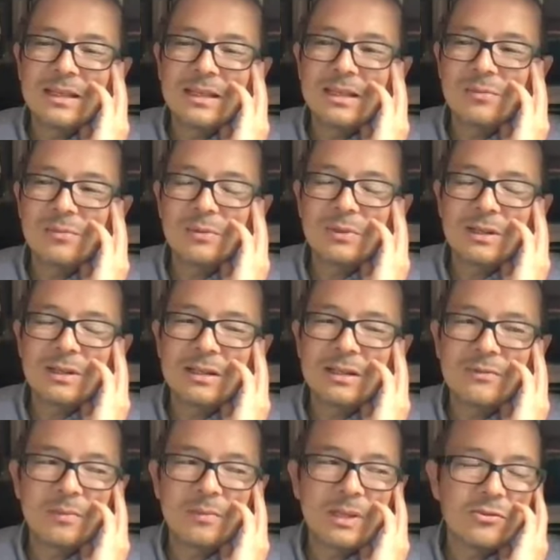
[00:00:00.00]
And that's what I
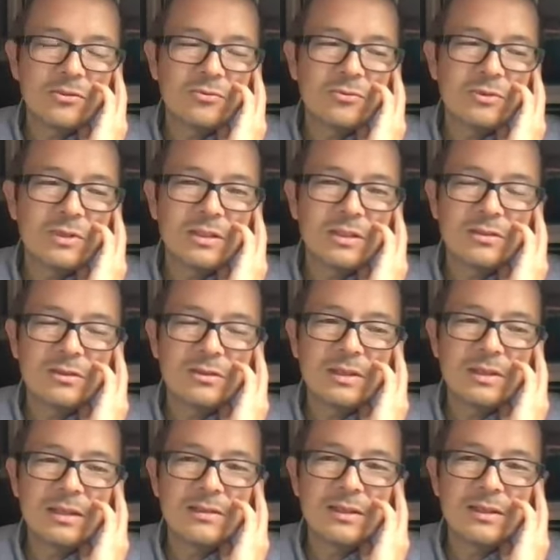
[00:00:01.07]
love about drawing
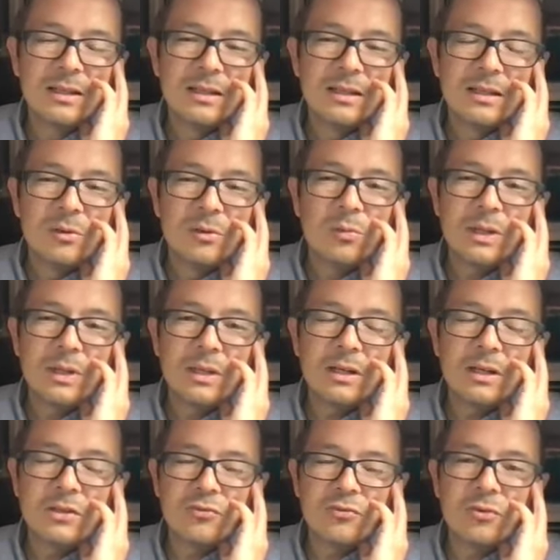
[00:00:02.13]
too, is when
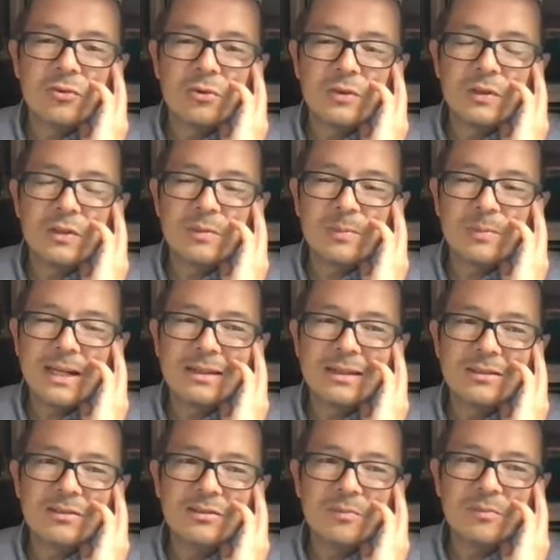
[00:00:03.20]
I draw, there's
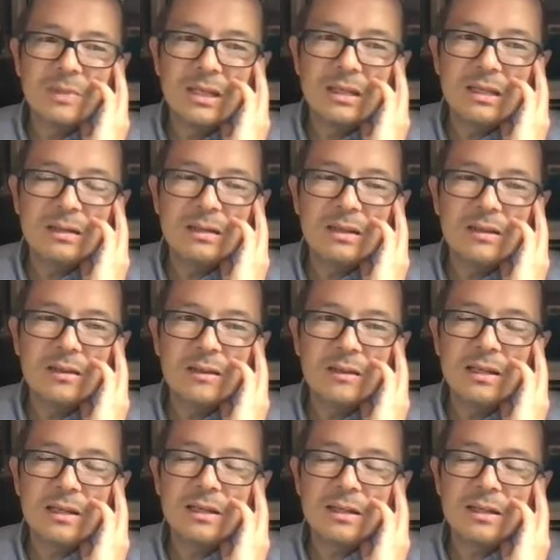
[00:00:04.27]
parts of me that are
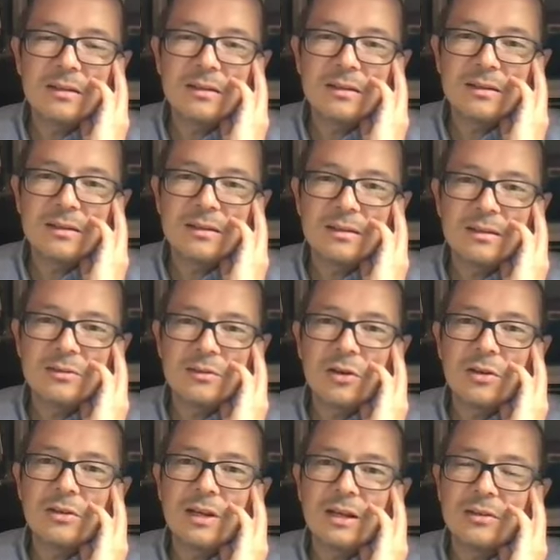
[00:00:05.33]
thinking that
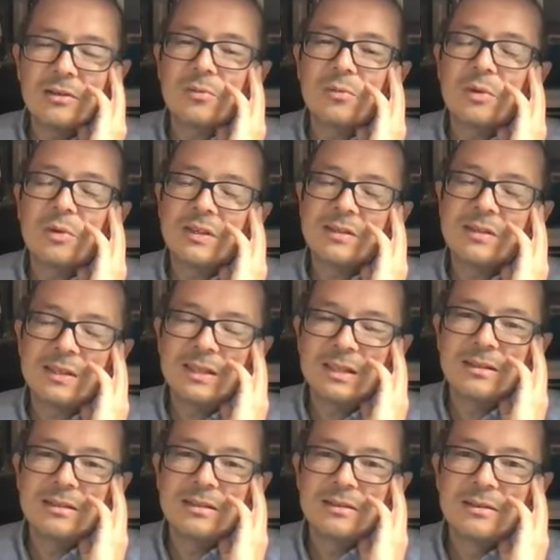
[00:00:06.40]
don't otherwise
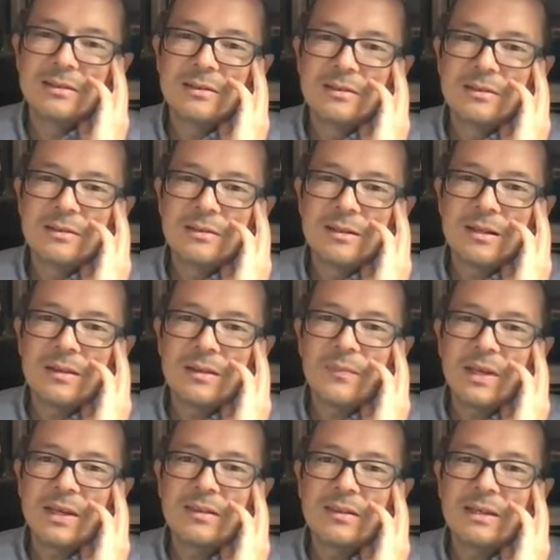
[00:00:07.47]
think.
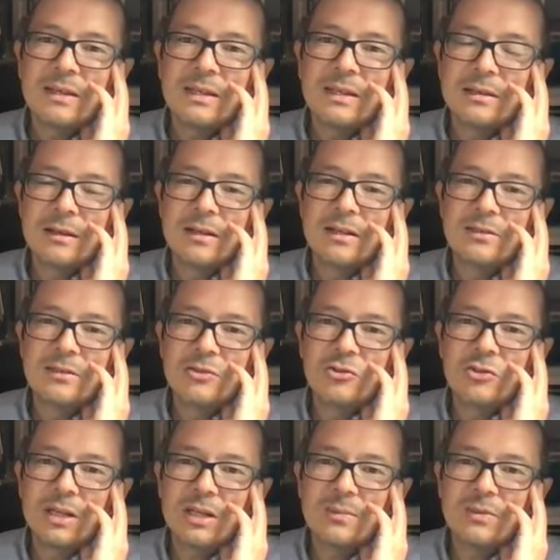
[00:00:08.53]
They think in lines and
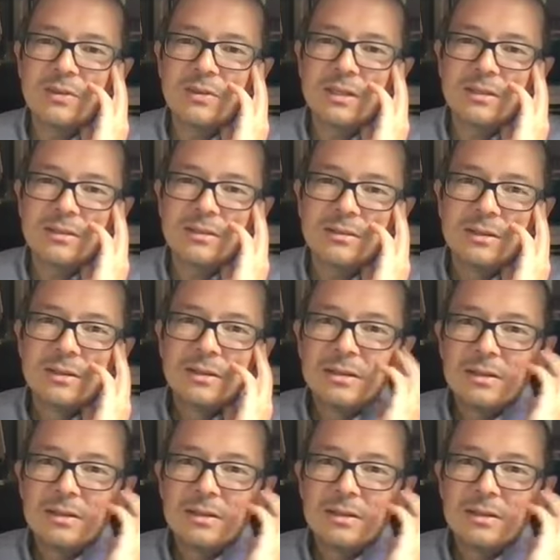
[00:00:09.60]
shapes and